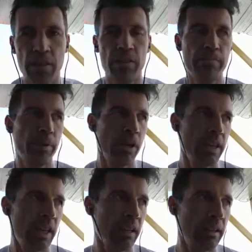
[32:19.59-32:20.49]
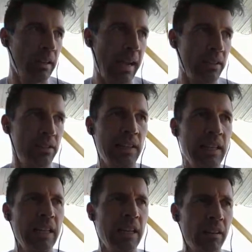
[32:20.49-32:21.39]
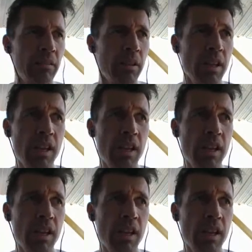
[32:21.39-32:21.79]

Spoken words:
than burning gasoline in a